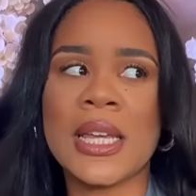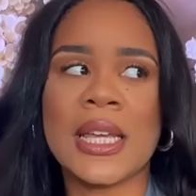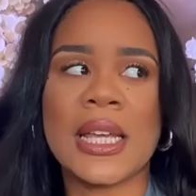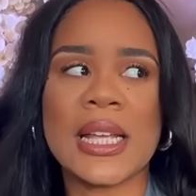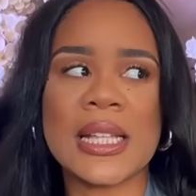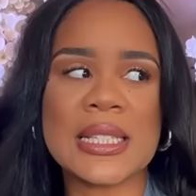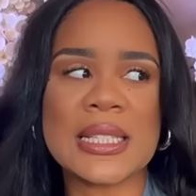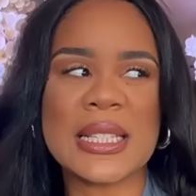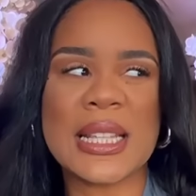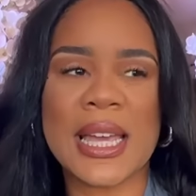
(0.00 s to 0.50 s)

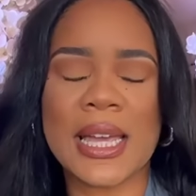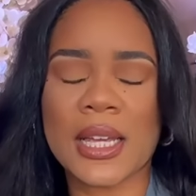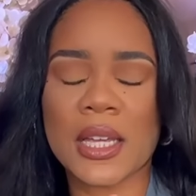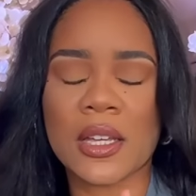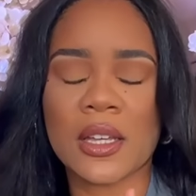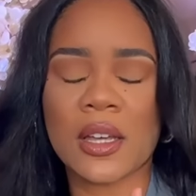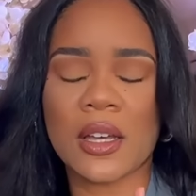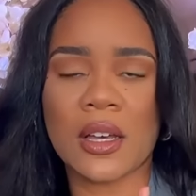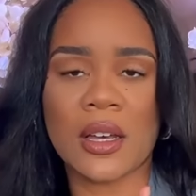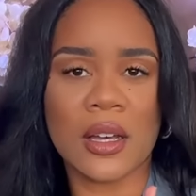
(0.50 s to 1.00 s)
It's
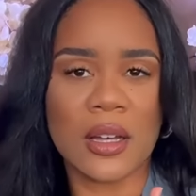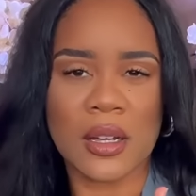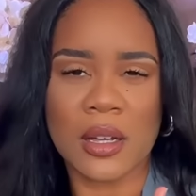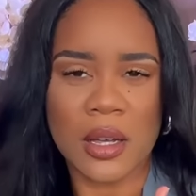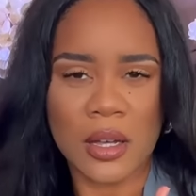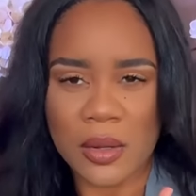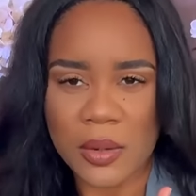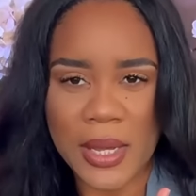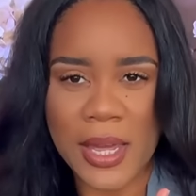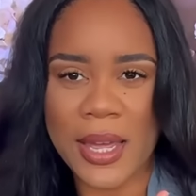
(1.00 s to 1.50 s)
like
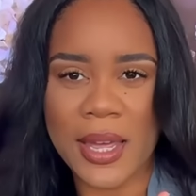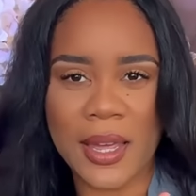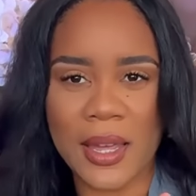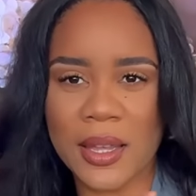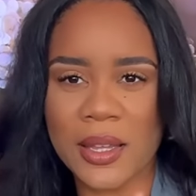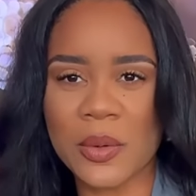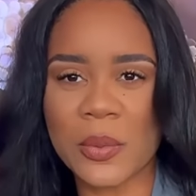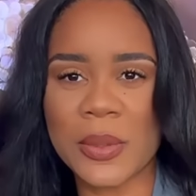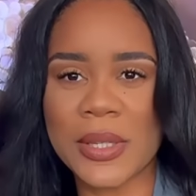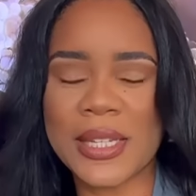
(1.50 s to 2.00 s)

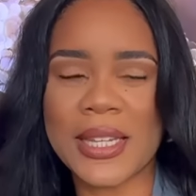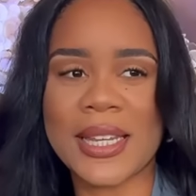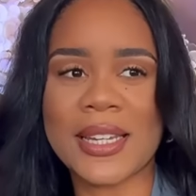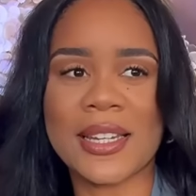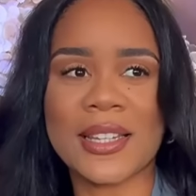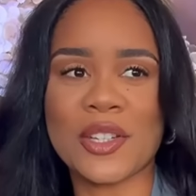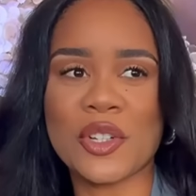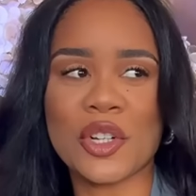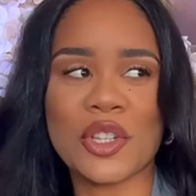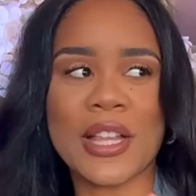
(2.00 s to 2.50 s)
okay, we get
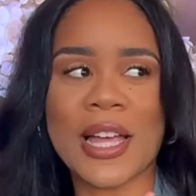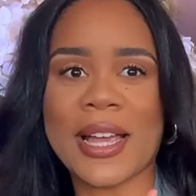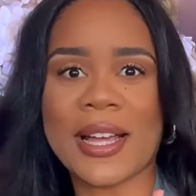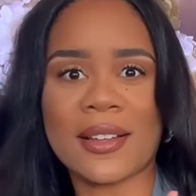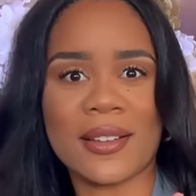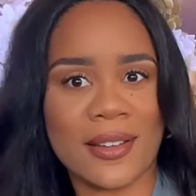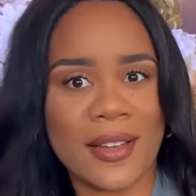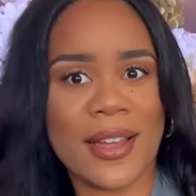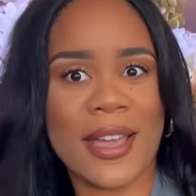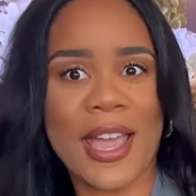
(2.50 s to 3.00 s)
it. You're
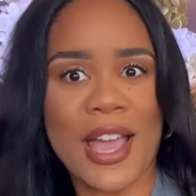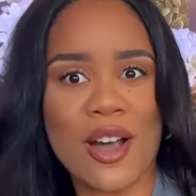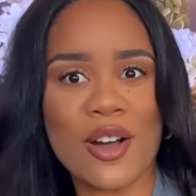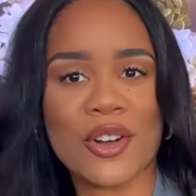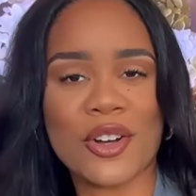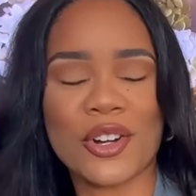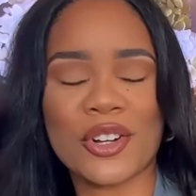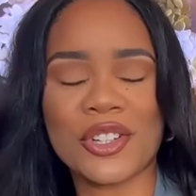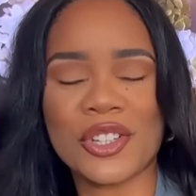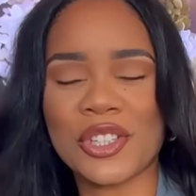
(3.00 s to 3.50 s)
like a
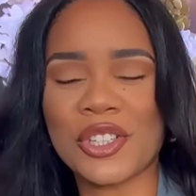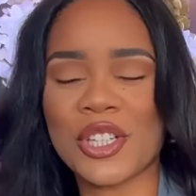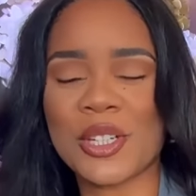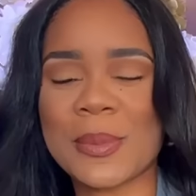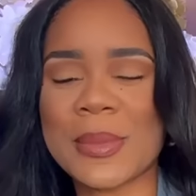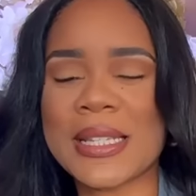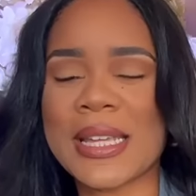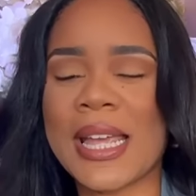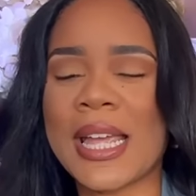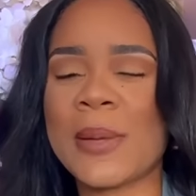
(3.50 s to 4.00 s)
cowgirl. You know
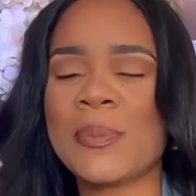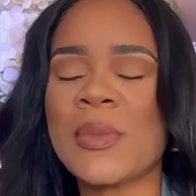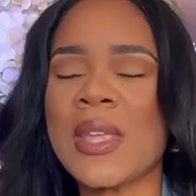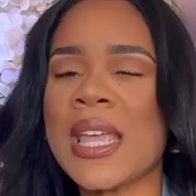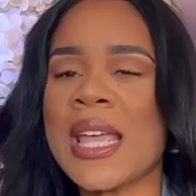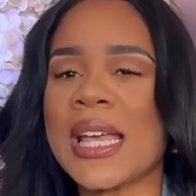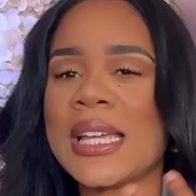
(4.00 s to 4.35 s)
saying?